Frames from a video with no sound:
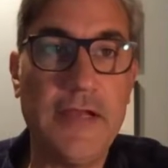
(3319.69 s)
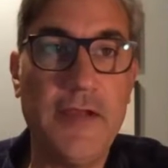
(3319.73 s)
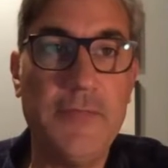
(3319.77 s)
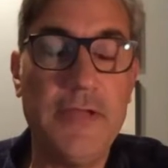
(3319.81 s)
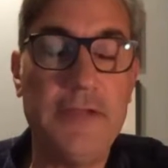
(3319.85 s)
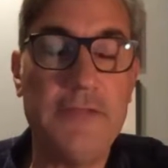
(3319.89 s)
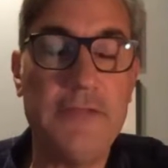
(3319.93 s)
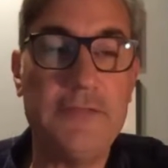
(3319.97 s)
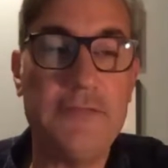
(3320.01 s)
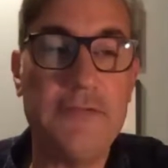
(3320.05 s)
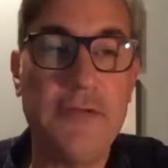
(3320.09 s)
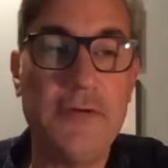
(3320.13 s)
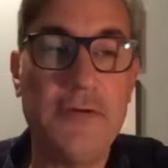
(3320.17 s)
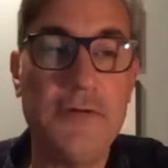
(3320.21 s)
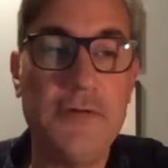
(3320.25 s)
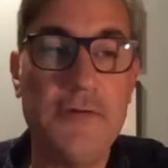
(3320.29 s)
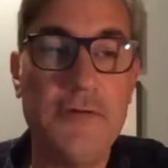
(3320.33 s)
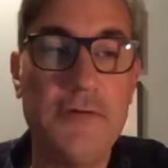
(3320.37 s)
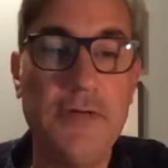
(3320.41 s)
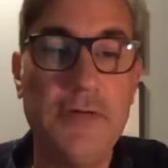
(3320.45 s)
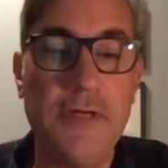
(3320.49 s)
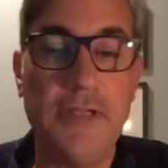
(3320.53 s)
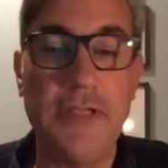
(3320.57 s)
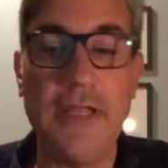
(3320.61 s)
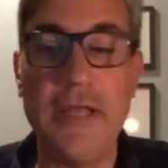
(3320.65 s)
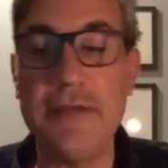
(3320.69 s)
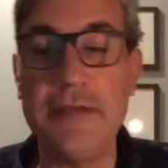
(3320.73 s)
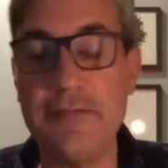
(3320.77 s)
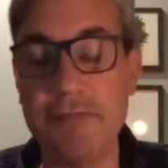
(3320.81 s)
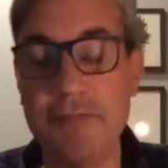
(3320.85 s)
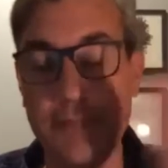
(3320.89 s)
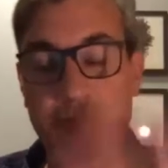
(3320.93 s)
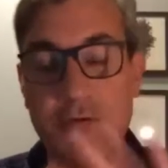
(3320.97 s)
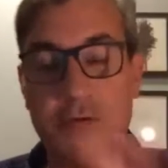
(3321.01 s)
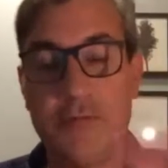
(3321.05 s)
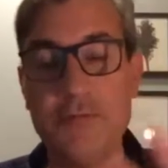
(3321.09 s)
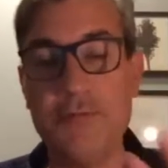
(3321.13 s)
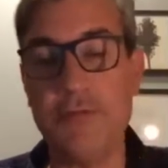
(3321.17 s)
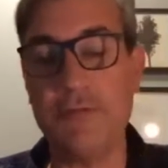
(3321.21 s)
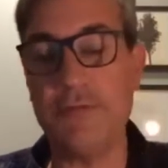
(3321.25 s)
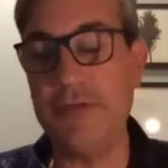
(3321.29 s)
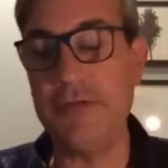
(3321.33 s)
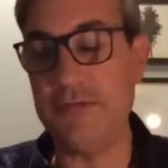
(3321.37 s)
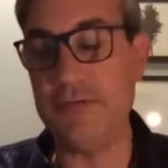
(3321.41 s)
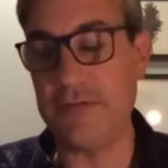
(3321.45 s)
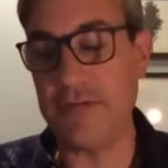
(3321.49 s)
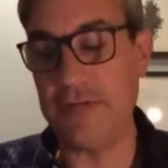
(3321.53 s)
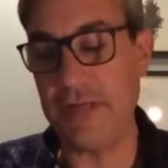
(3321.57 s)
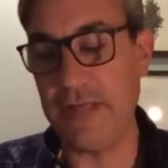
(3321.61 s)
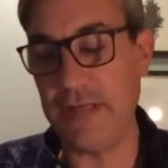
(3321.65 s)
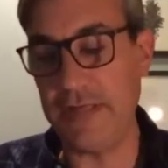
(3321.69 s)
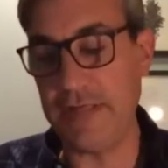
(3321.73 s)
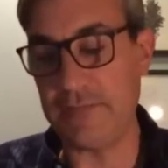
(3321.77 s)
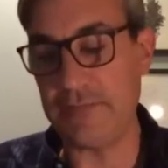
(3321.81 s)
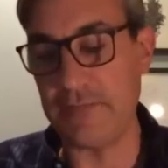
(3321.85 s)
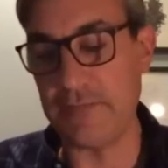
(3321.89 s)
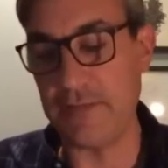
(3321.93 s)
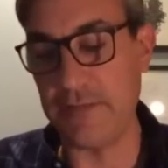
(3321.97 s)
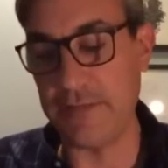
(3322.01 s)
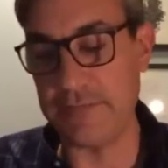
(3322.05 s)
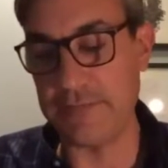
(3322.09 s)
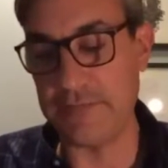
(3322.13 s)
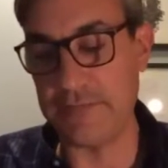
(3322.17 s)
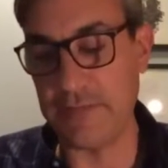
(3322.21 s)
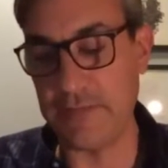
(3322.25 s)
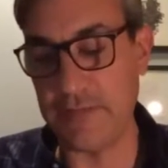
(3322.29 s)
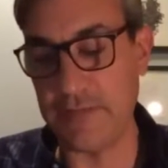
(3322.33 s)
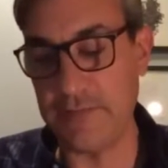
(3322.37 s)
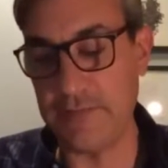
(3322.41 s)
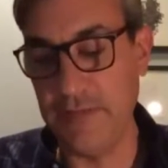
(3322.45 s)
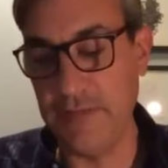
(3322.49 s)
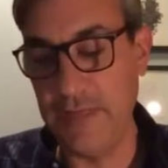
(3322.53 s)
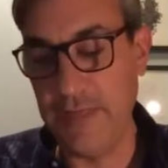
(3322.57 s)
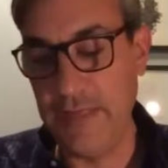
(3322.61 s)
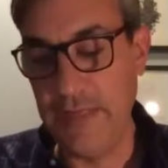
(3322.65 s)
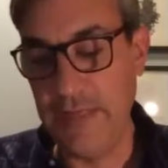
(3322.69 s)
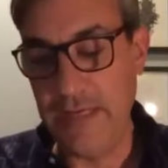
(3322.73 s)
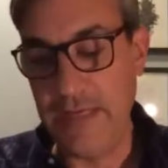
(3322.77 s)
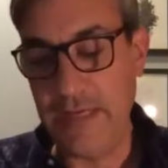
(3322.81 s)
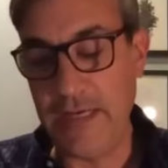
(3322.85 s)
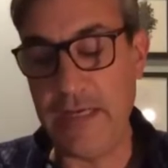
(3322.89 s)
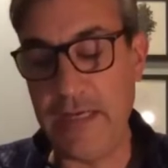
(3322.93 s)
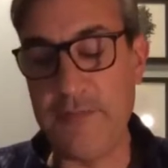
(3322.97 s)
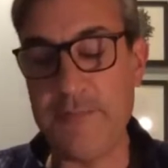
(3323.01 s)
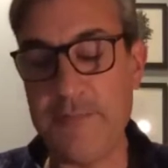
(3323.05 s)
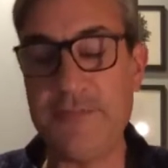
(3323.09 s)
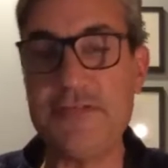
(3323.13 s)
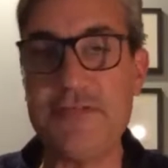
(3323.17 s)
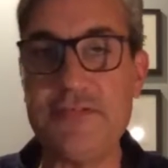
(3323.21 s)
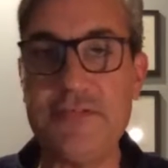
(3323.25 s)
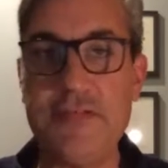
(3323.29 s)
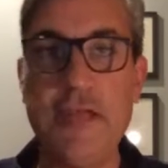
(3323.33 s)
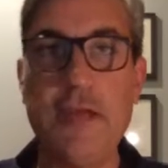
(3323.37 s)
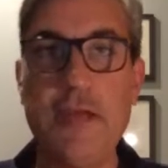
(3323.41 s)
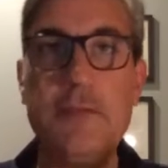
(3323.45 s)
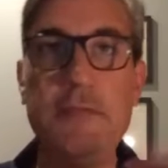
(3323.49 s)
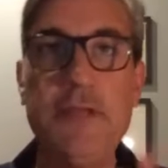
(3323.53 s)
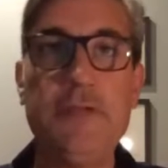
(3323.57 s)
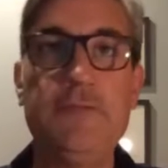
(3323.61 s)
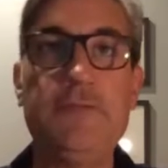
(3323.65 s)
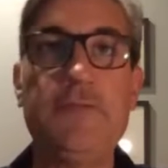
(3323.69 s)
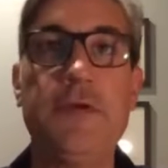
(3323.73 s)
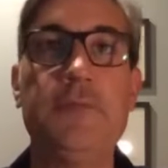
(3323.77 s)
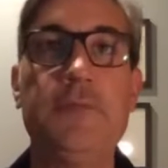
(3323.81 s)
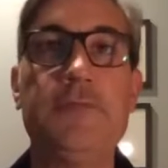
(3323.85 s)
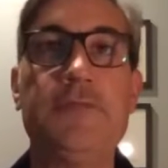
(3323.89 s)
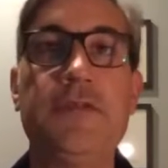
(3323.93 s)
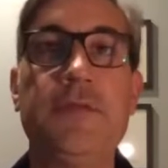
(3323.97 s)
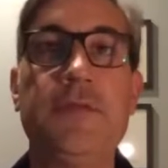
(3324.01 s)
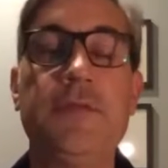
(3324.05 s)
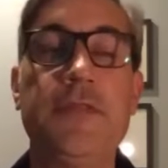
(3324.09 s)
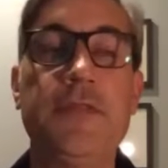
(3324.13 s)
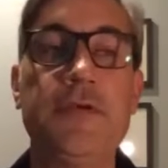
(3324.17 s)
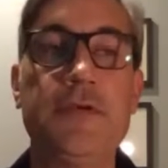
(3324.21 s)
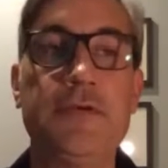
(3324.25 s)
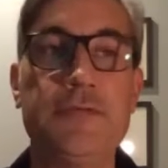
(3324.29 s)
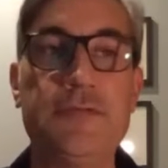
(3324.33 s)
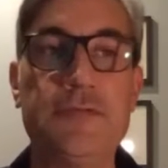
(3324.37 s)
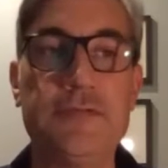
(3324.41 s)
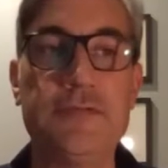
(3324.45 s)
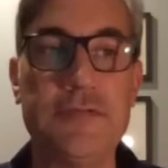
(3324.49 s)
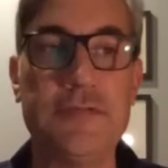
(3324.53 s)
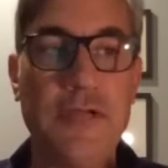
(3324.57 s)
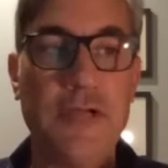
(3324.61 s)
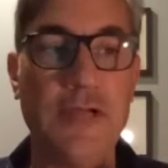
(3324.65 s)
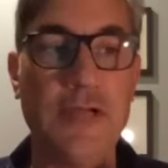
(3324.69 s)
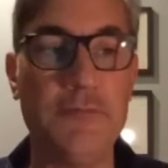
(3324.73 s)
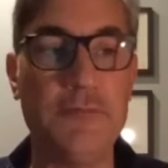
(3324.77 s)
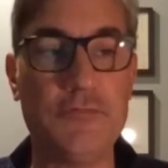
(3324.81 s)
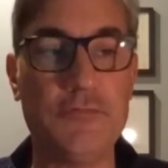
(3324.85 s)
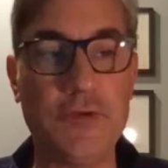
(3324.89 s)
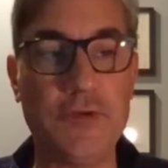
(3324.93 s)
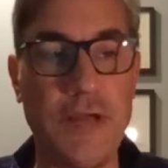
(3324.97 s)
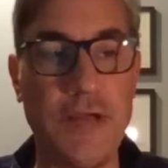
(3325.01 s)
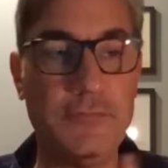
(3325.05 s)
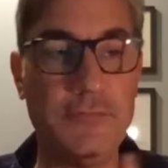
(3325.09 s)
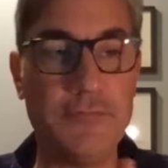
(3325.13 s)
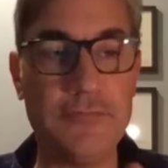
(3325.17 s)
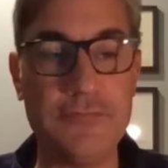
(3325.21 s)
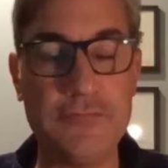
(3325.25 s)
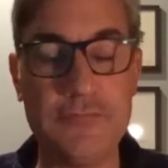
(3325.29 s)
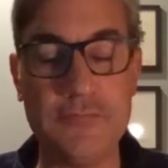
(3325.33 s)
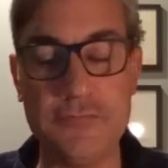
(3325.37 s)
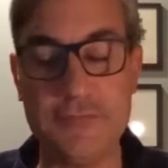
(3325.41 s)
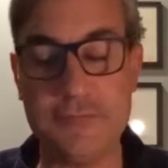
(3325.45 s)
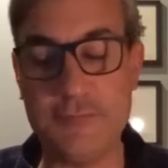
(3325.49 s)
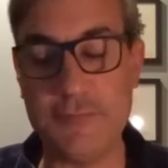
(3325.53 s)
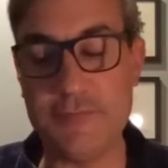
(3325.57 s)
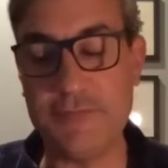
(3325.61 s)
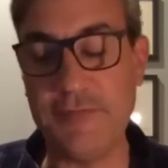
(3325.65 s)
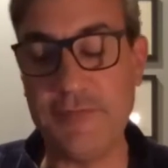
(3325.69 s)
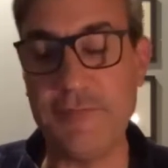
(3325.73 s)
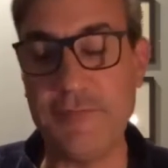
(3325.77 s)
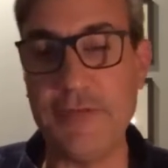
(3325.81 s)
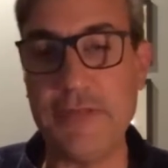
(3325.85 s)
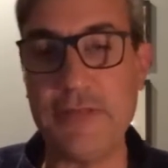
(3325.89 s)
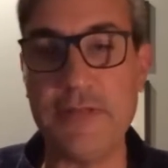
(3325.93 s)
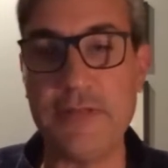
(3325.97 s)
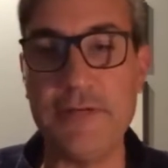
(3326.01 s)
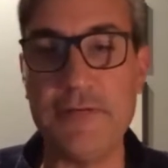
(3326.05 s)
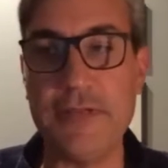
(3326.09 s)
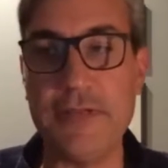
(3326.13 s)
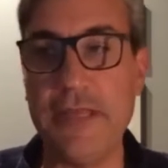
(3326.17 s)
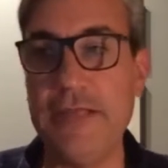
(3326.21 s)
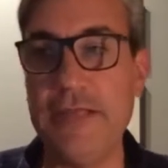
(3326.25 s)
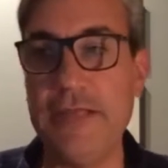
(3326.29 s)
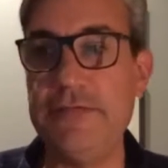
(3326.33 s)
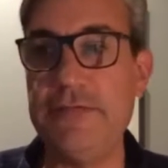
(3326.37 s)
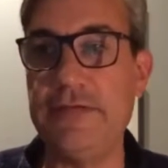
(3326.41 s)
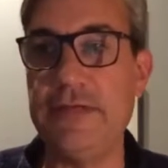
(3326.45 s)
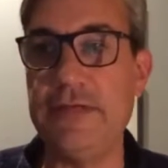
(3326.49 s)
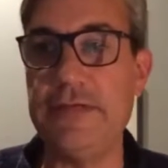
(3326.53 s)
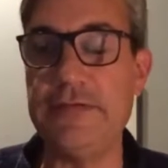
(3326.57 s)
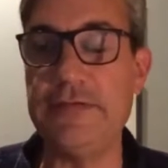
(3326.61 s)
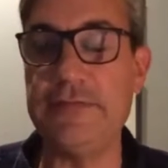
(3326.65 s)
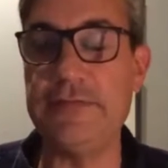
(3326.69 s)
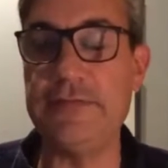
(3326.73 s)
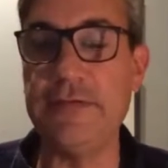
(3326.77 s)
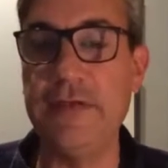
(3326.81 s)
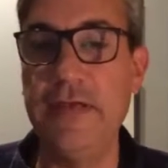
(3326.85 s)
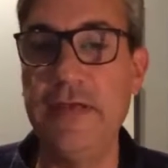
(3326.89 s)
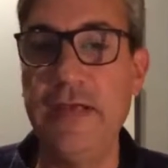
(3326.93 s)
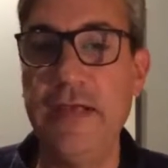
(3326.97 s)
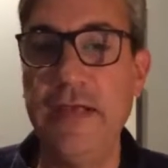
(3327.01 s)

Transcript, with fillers: um, and so a lot of the poems I'll read tonight are also um, stemming from some of those um, travels to specific locations.